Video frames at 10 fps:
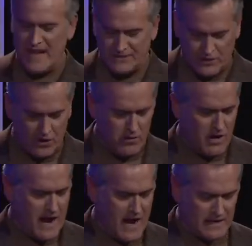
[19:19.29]
That's
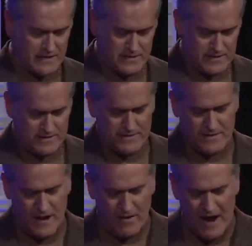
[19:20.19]
correct.
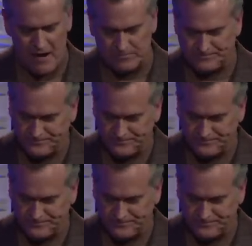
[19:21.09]
All right.